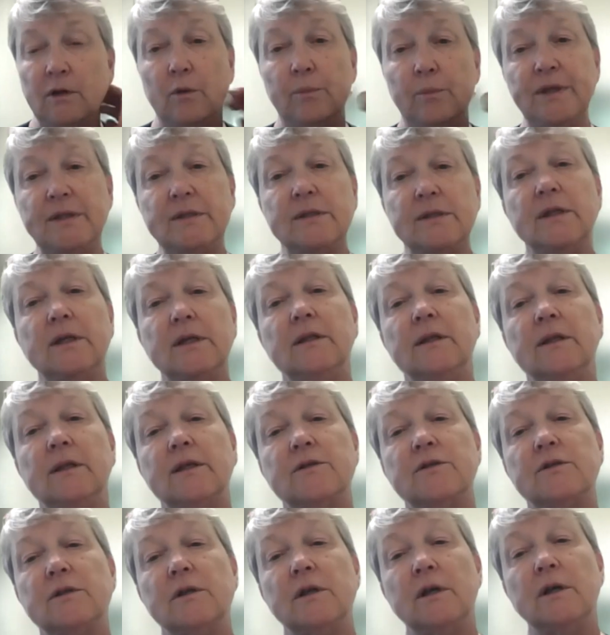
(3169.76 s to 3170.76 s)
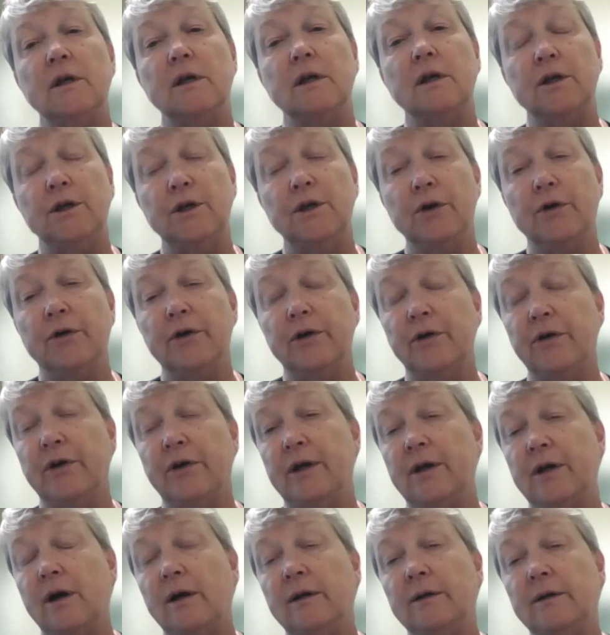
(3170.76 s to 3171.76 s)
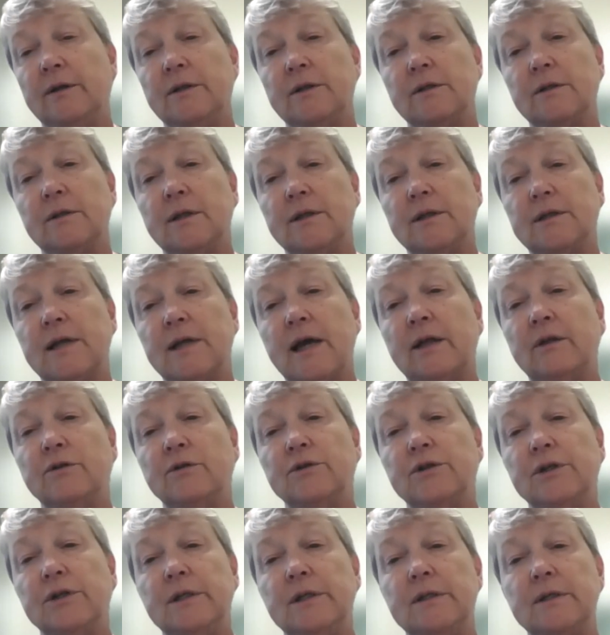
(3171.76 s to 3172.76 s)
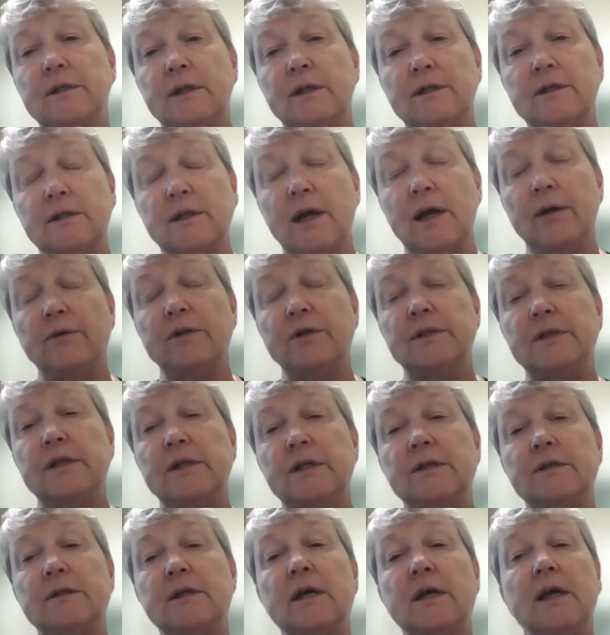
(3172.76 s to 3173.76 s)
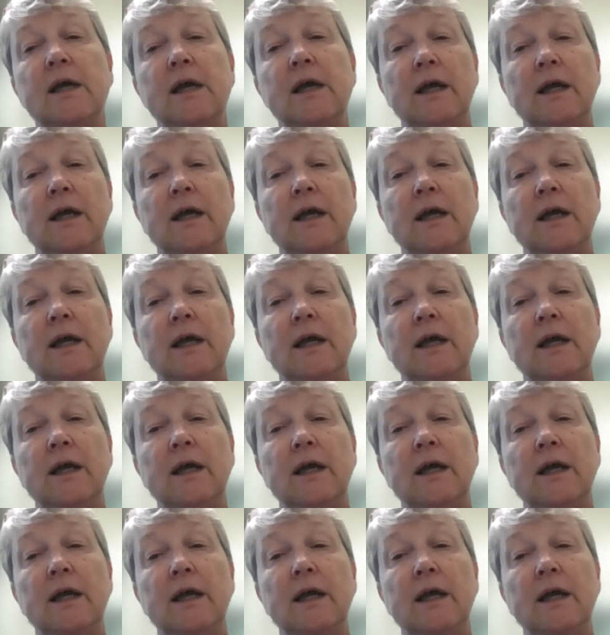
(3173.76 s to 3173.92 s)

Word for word: obesity, less urinary incontinence, less allergies, less thyroid disease,